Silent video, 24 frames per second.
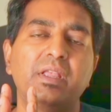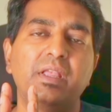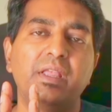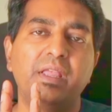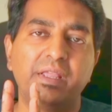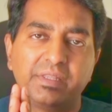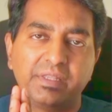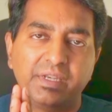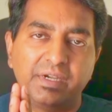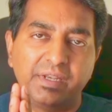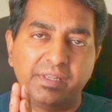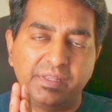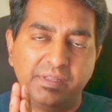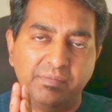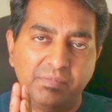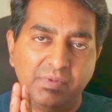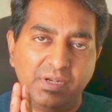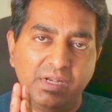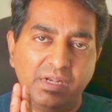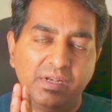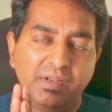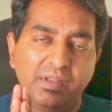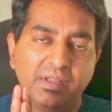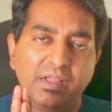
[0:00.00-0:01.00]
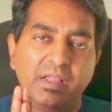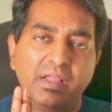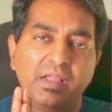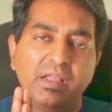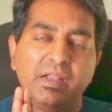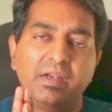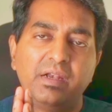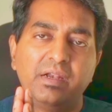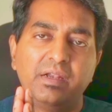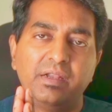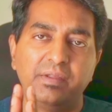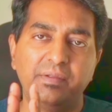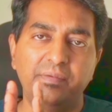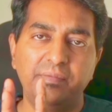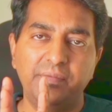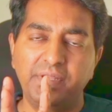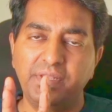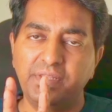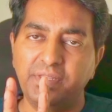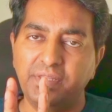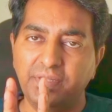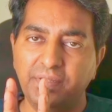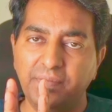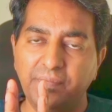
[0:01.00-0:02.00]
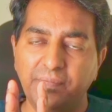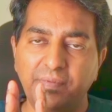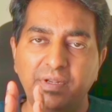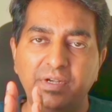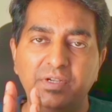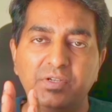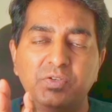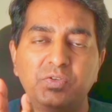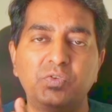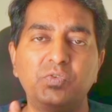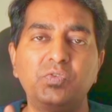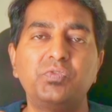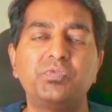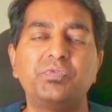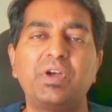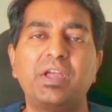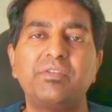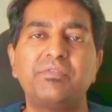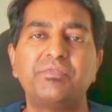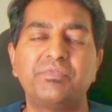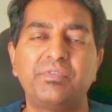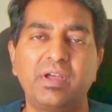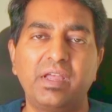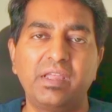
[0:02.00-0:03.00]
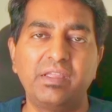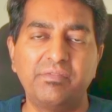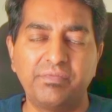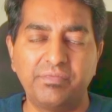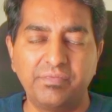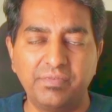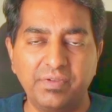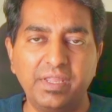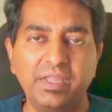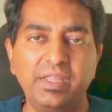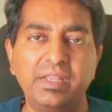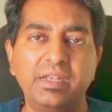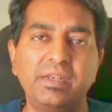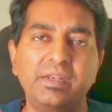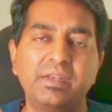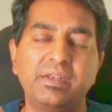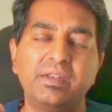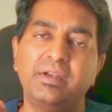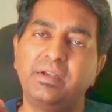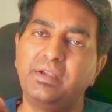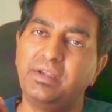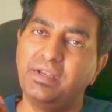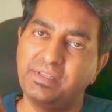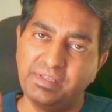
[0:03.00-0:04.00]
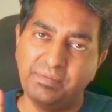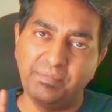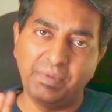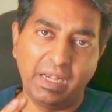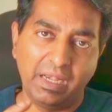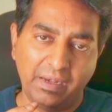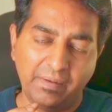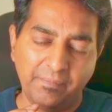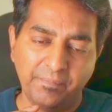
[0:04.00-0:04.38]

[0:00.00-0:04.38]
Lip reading: hexadecimal is 255 in decimal.